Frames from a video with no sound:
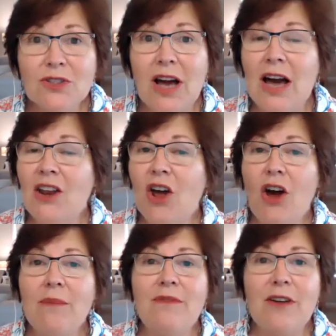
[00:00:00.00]
So I know
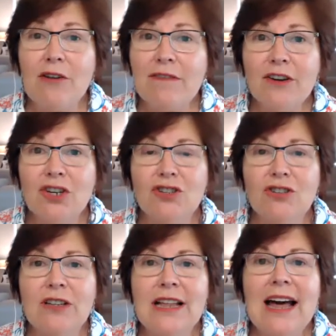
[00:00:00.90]
I'm very
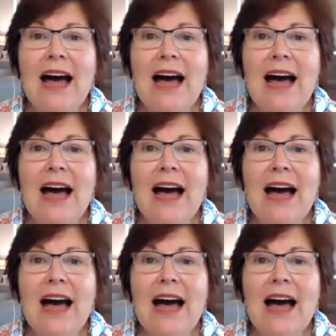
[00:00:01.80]
visual.